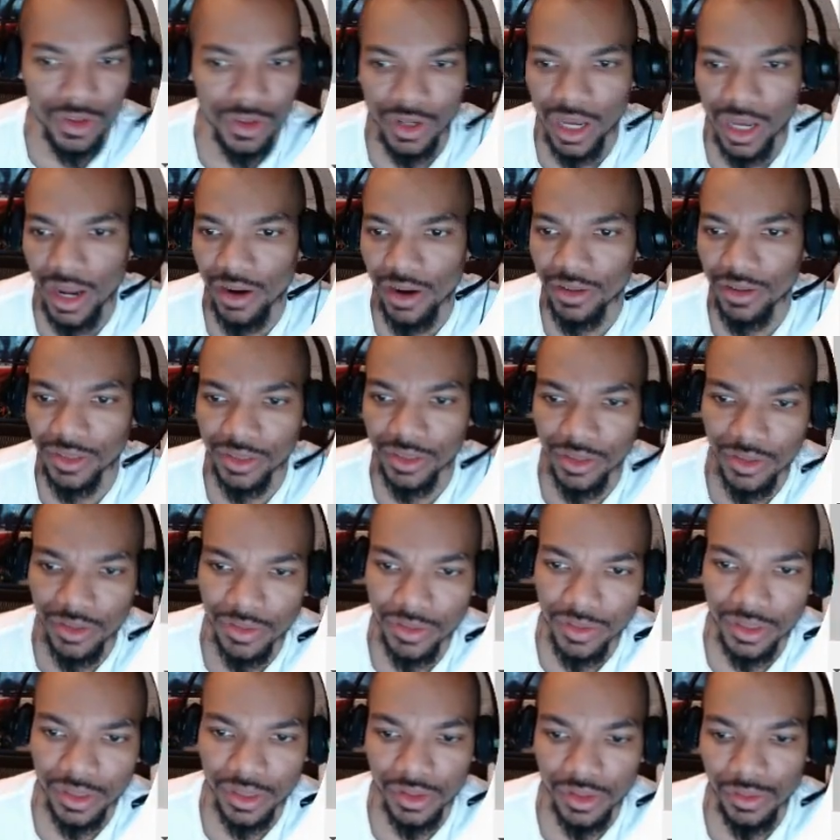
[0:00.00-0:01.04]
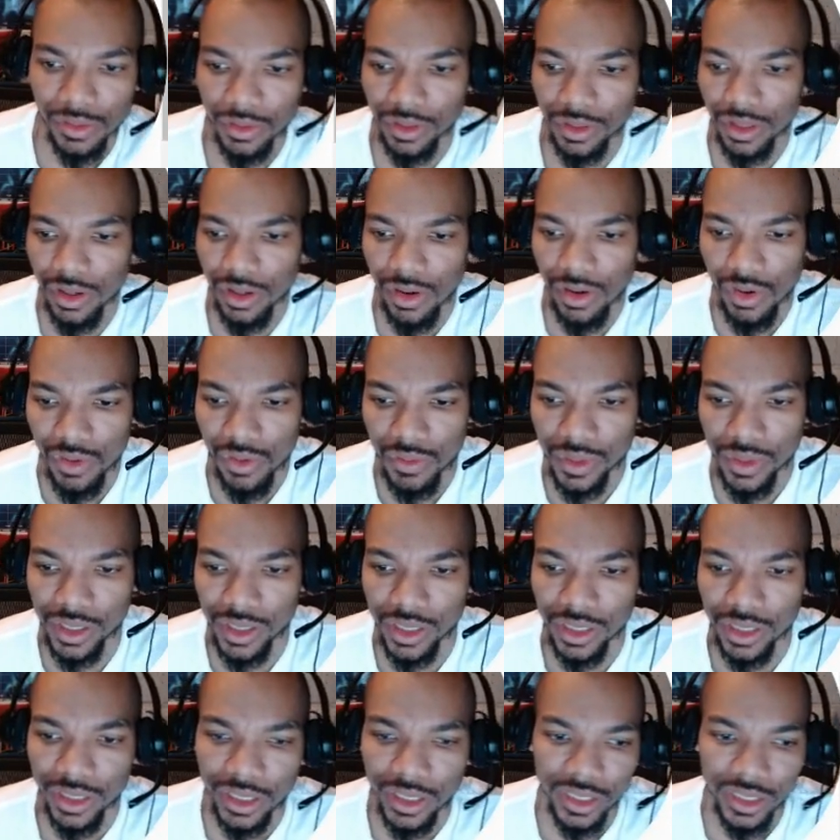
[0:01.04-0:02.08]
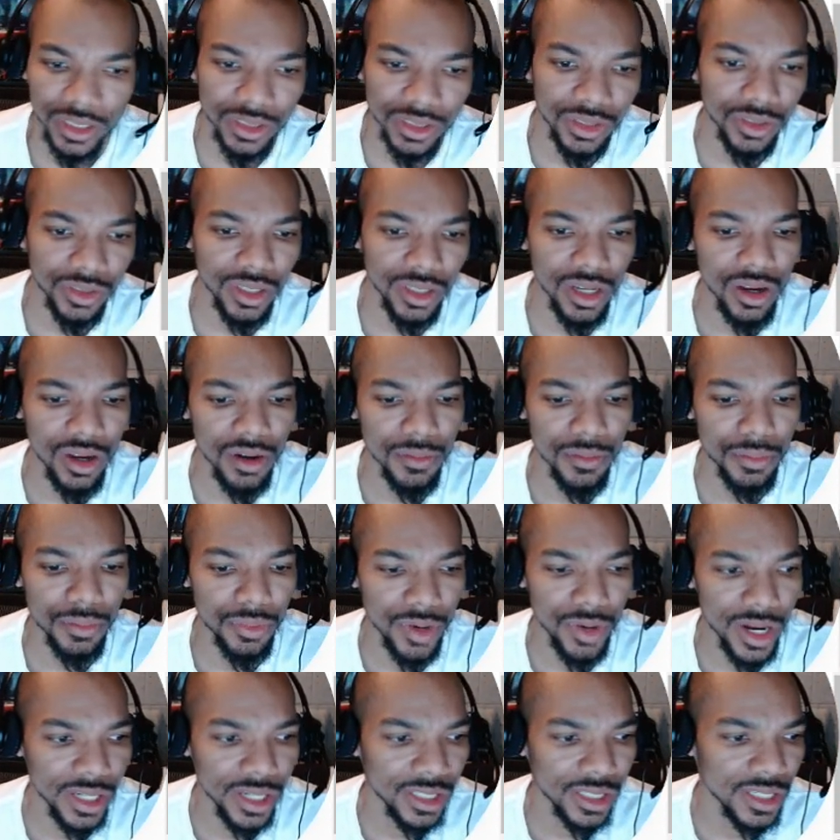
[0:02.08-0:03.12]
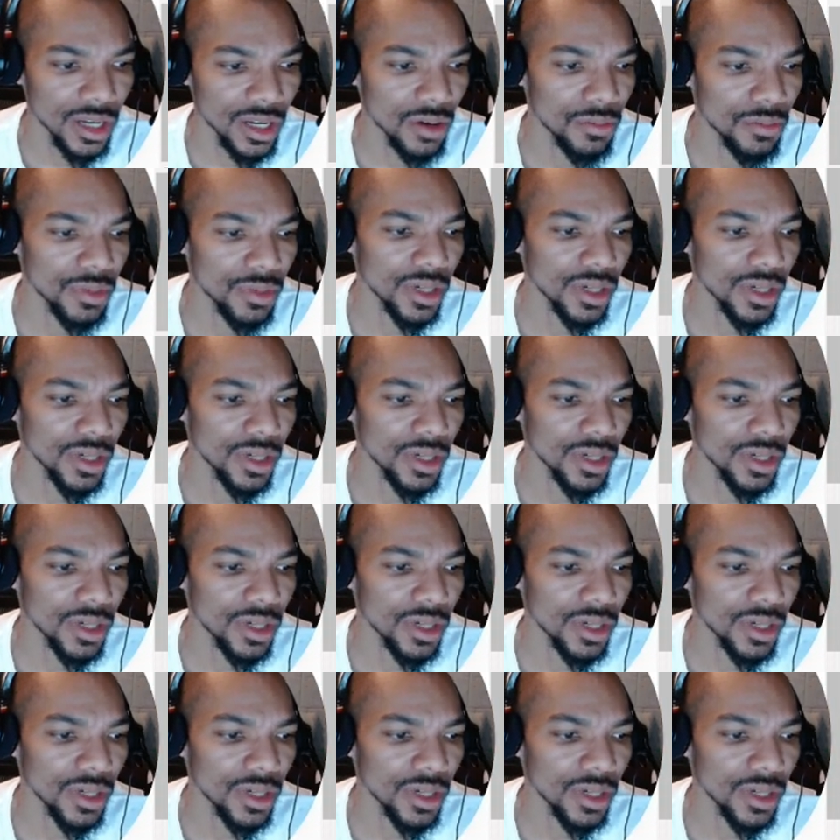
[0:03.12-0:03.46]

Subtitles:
Arizona, Oklahoma, so they are branching out, but